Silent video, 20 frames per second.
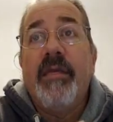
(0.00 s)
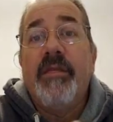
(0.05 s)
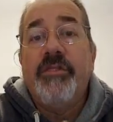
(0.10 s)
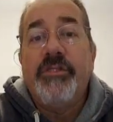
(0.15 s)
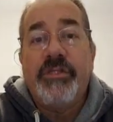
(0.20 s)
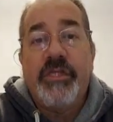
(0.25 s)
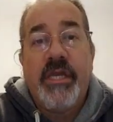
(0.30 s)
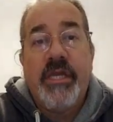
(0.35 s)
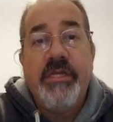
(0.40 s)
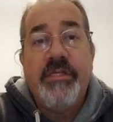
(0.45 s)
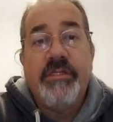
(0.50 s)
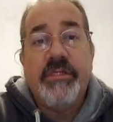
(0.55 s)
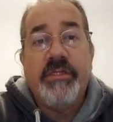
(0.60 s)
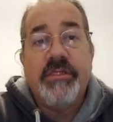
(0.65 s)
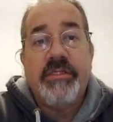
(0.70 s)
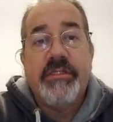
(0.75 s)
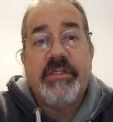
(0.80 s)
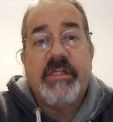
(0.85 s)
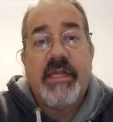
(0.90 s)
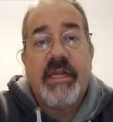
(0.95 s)

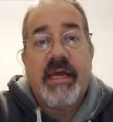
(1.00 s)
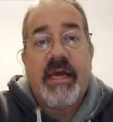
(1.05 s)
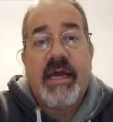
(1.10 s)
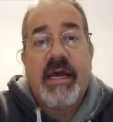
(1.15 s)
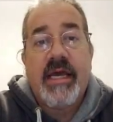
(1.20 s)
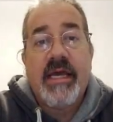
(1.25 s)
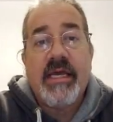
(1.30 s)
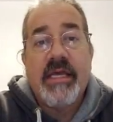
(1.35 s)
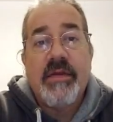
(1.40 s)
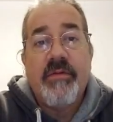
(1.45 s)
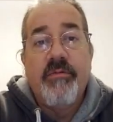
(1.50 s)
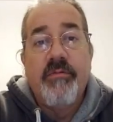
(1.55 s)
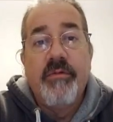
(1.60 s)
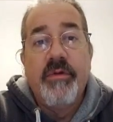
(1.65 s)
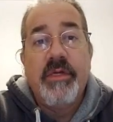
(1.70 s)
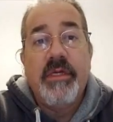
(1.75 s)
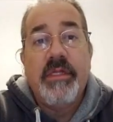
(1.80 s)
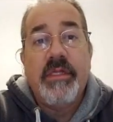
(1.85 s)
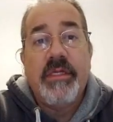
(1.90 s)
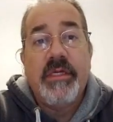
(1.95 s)
changes that I
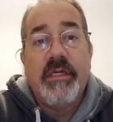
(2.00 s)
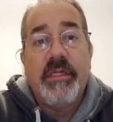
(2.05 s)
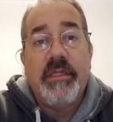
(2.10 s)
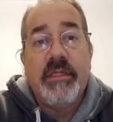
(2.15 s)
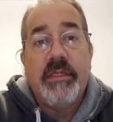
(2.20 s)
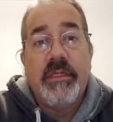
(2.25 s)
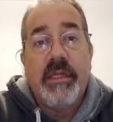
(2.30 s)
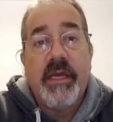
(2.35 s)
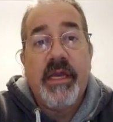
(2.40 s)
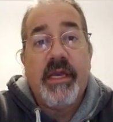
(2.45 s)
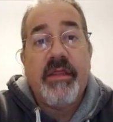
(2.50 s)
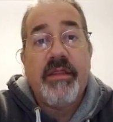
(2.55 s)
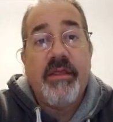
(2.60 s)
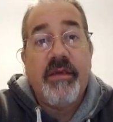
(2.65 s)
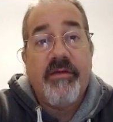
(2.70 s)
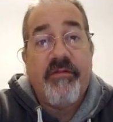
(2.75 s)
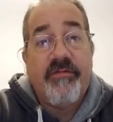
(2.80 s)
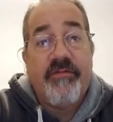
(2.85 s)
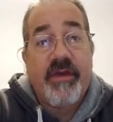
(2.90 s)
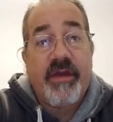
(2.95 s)
really like the
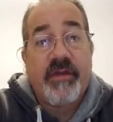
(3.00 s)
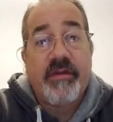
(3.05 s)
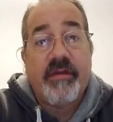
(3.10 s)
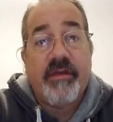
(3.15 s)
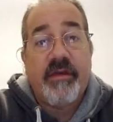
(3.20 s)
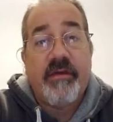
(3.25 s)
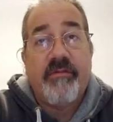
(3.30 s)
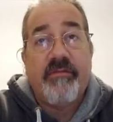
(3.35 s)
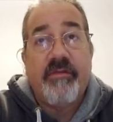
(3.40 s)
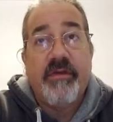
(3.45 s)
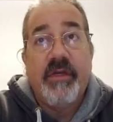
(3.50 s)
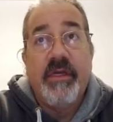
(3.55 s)
effect of,